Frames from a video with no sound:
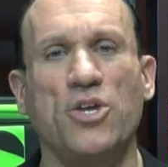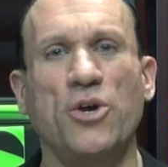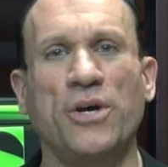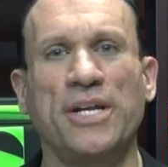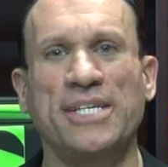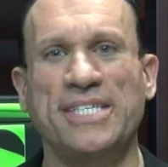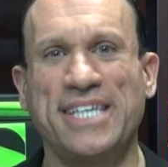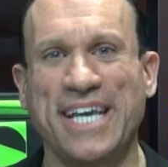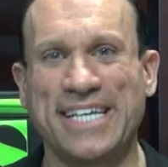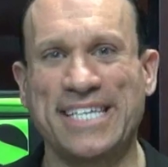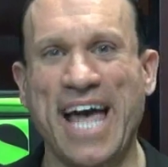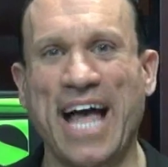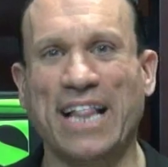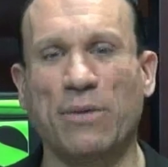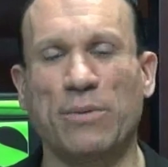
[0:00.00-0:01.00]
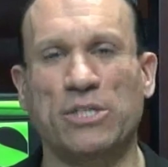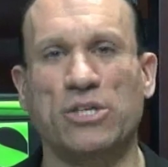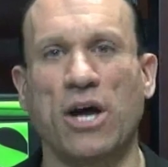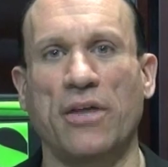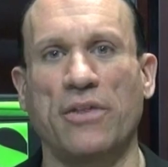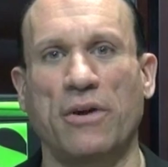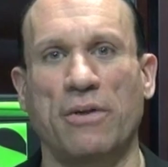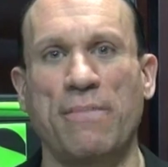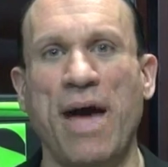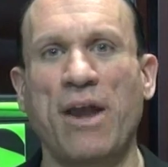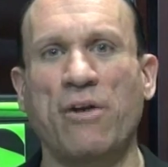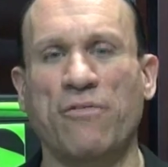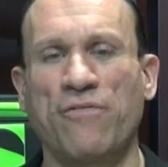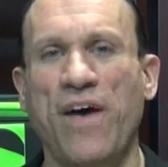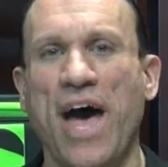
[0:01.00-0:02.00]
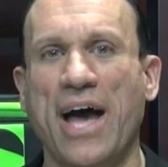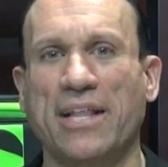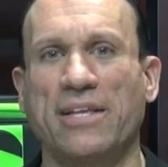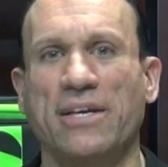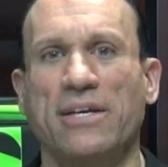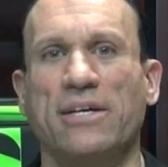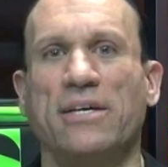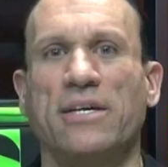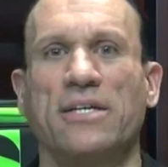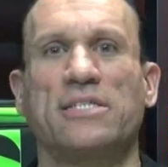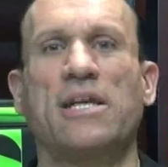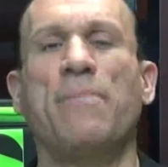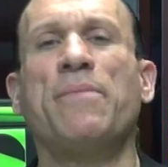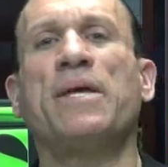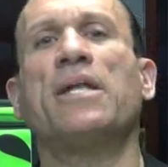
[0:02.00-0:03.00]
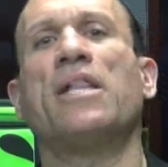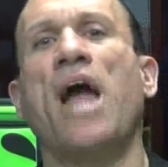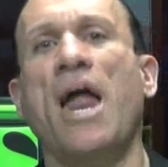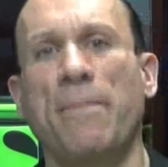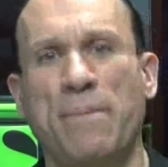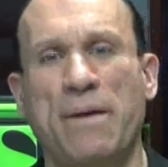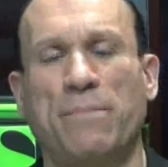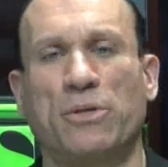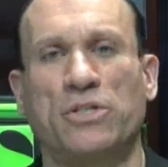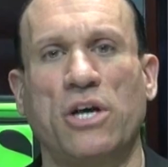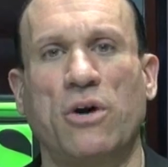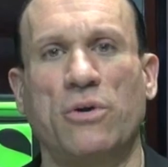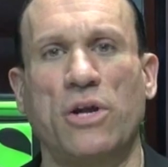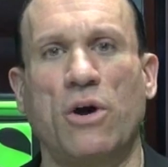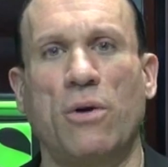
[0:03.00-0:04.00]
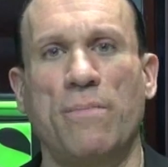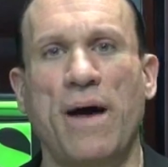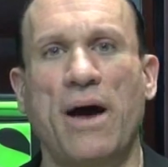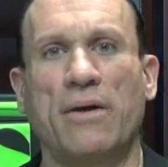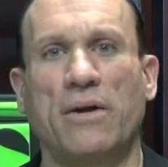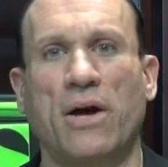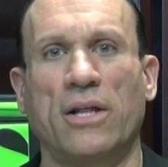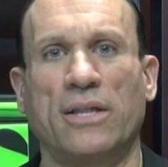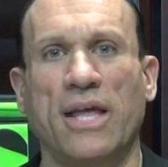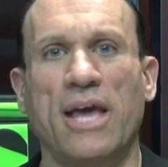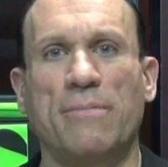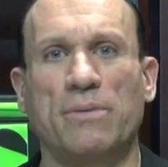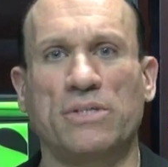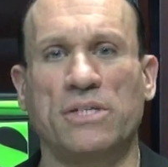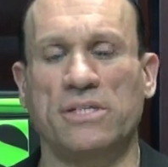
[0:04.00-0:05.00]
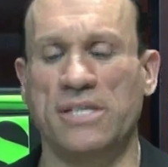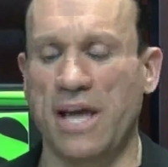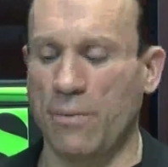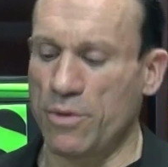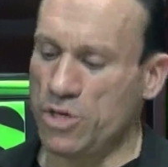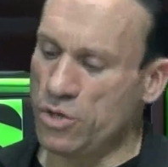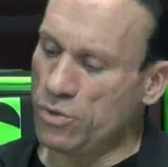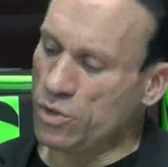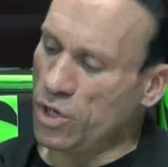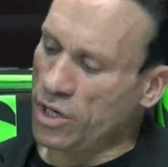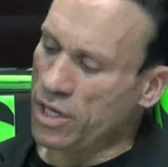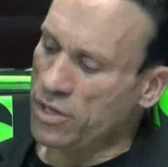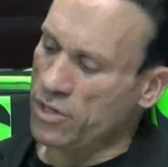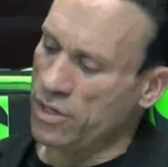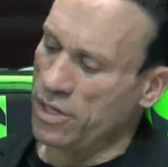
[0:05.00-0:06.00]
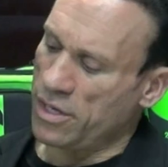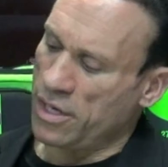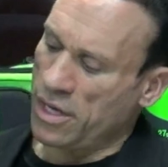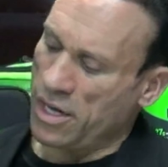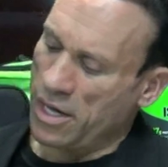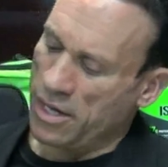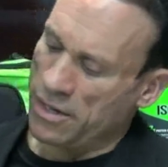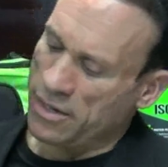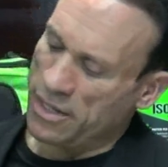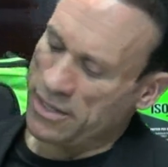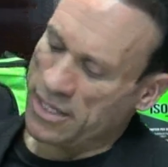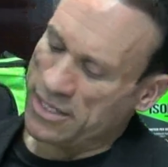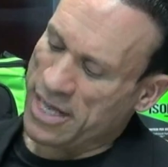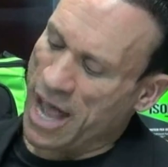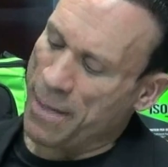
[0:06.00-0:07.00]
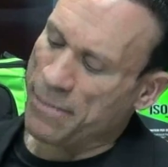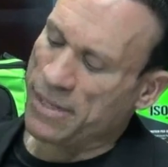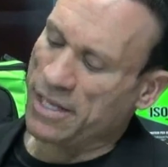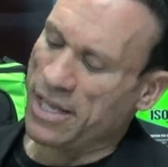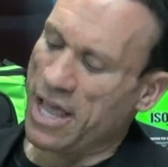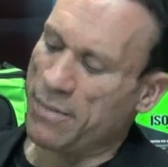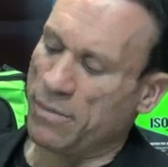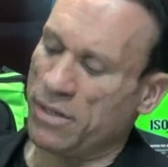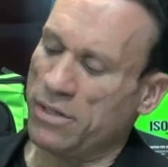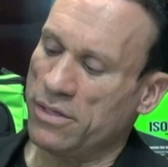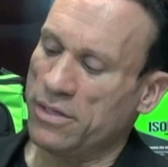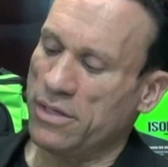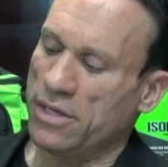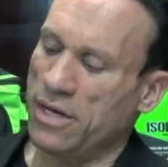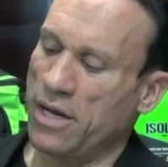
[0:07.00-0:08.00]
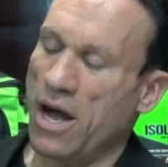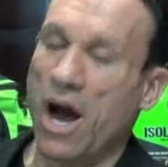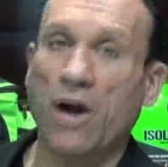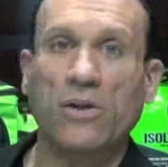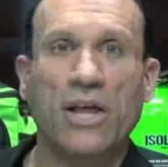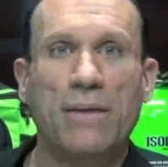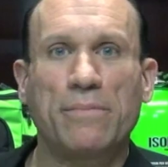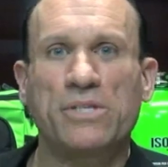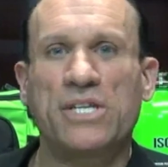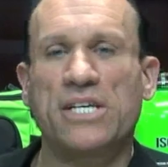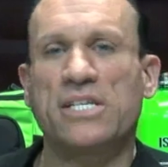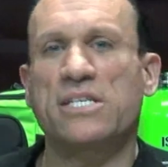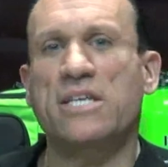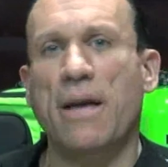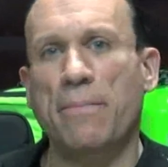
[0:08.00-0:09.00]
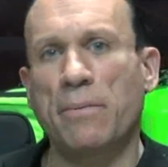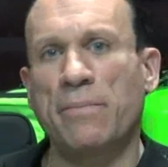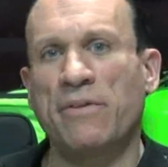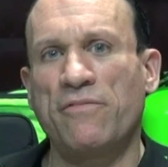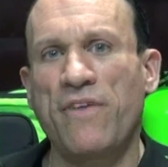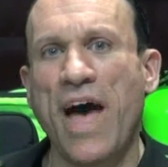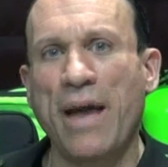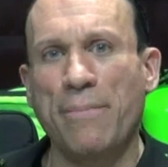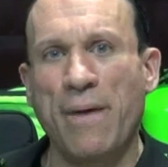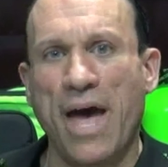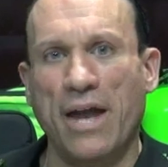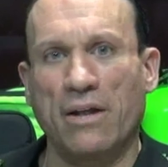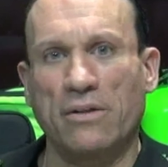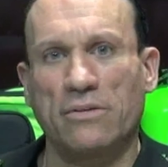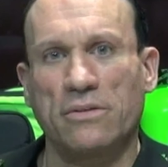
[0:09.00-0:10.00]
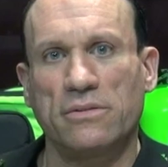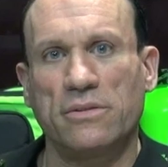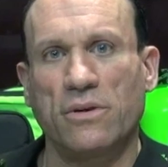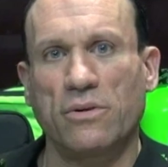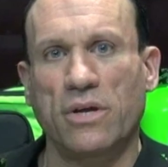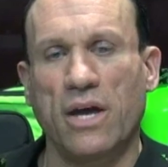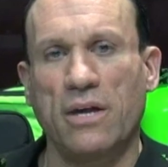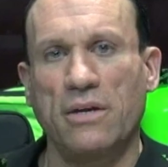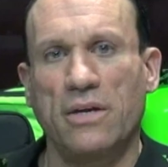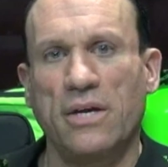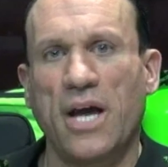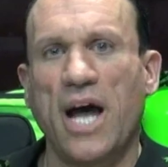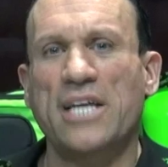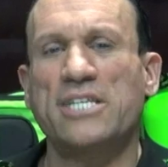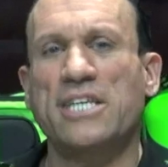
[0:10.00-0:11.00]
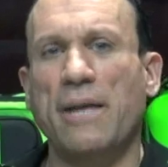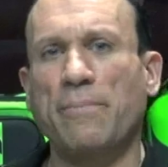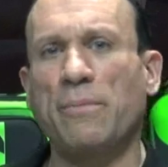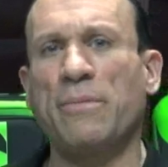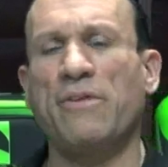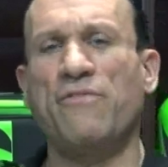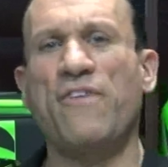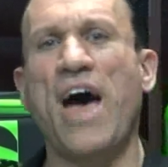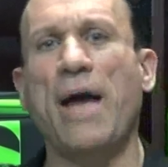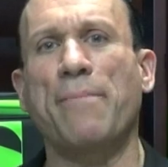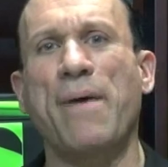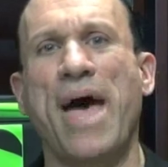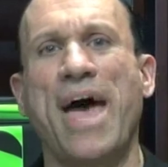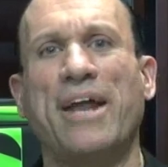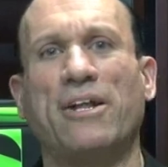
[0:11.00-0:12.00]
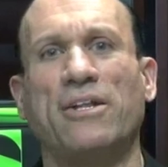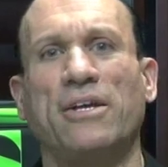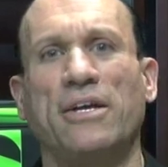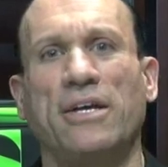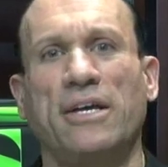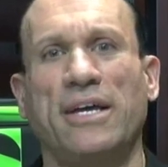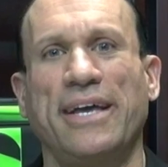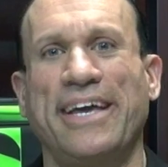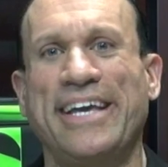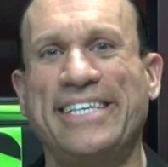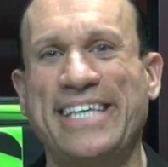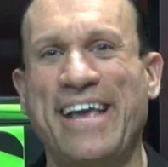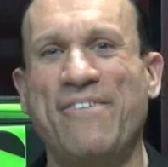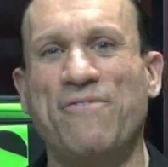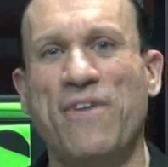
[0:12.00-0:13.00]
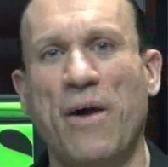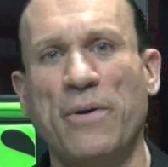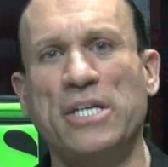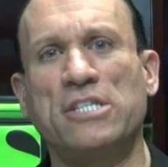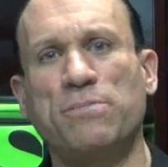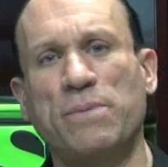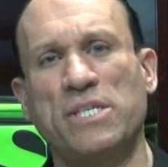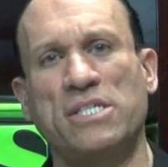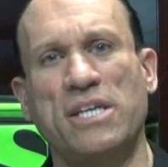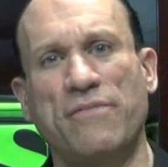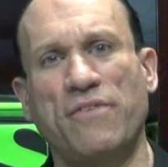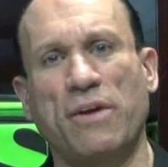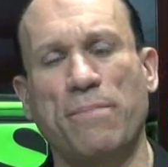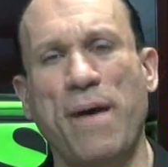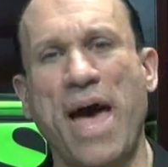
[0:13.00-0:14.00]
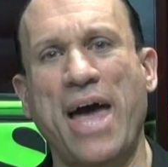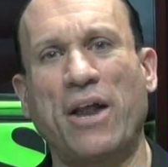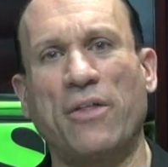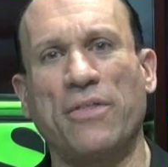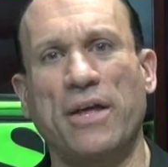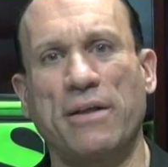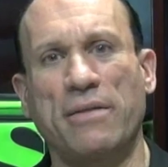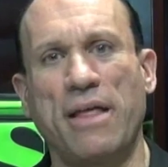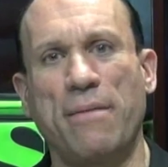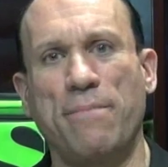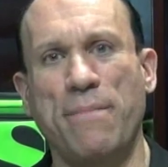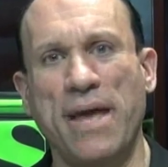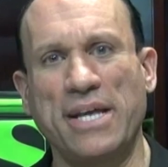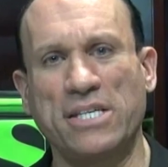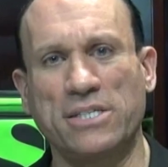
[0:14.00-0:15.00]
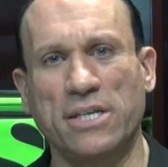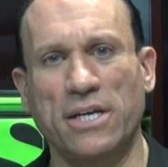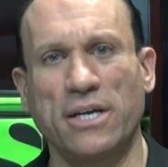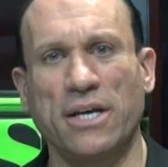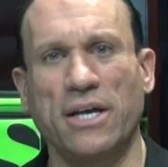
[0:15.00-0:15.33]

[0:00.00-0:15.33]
you're going to see exactly what's on there. As a matter of fact, something a lot of people don't know about on labels is that when you look at the top of the label, our label says supplement fact panel. Okay? A supplement fact panel is a very specific panel that makes